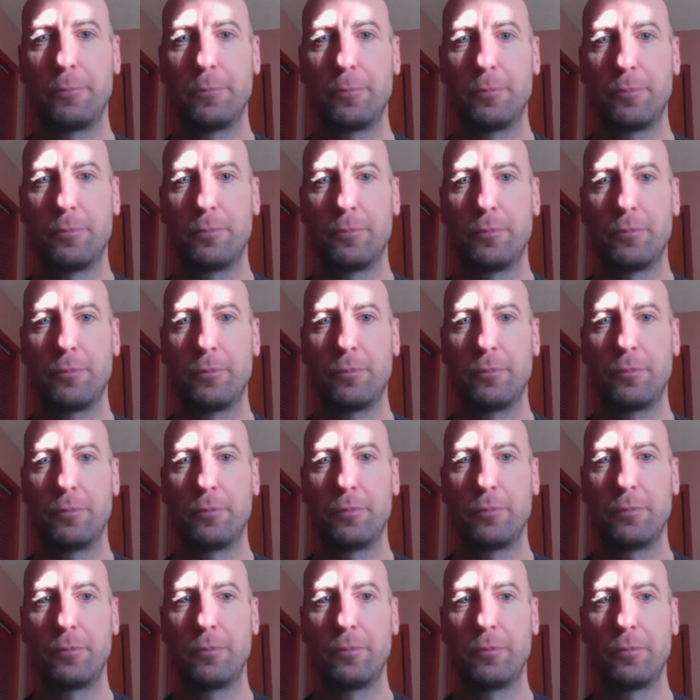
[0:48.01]

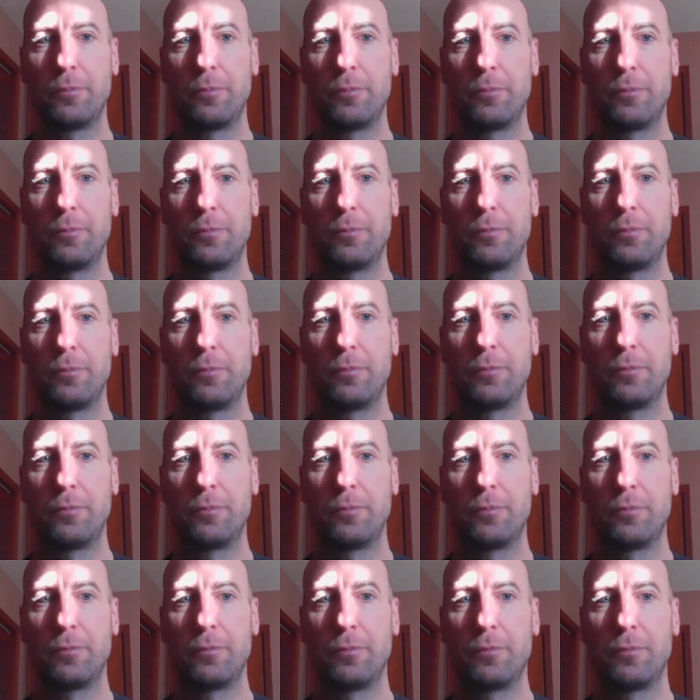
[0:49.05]

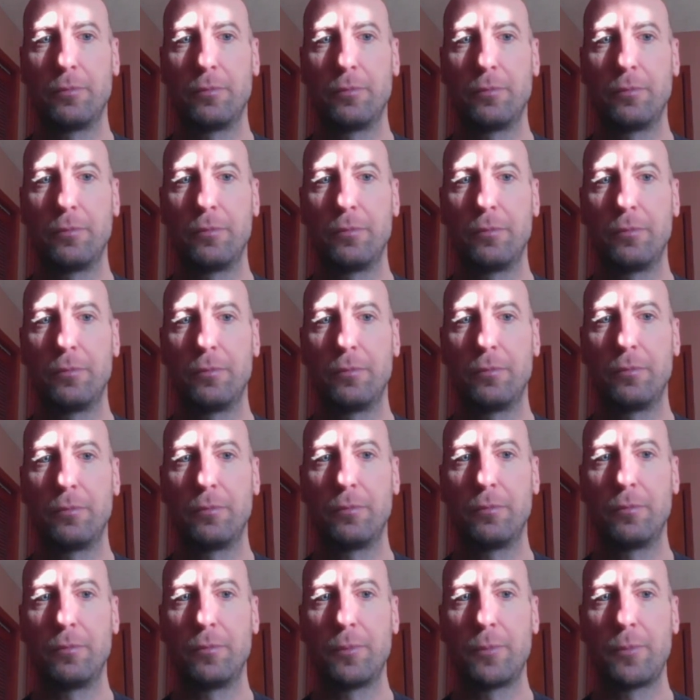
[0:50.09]

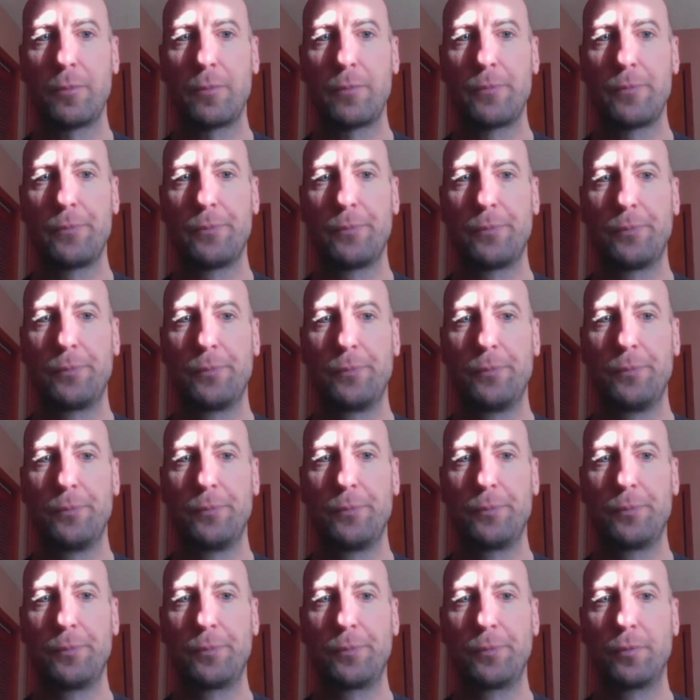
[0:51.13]

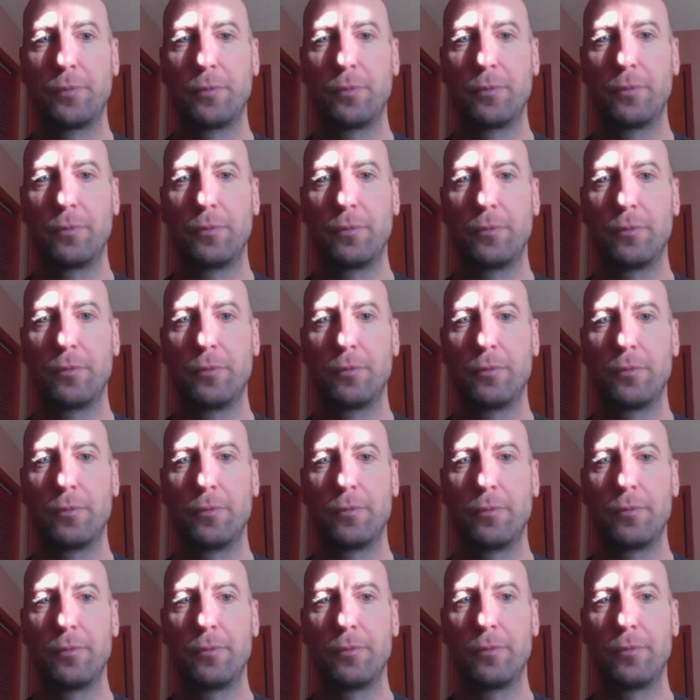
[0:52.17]
(not speaking)